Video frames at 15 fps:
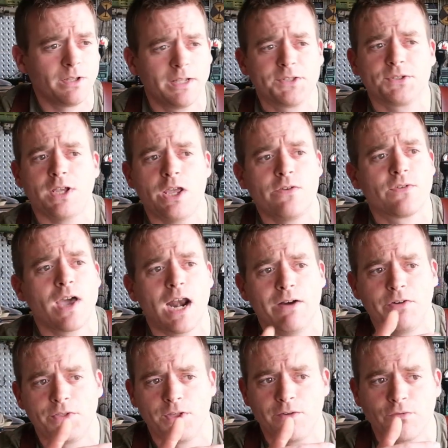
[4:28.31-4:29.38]
let's say you've got
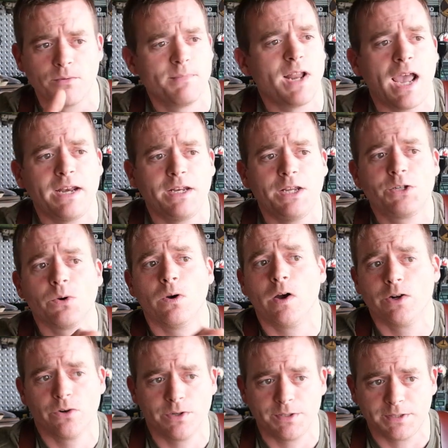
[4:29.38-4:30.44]
everything from 90 to
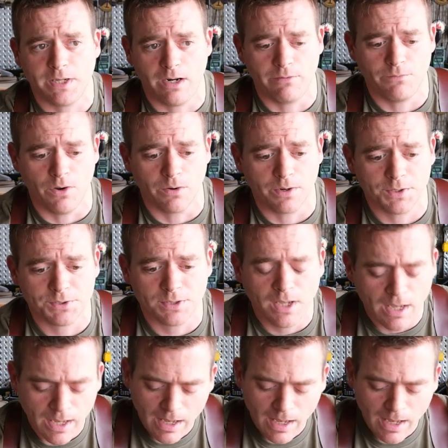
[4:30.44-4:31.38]
110 in focus.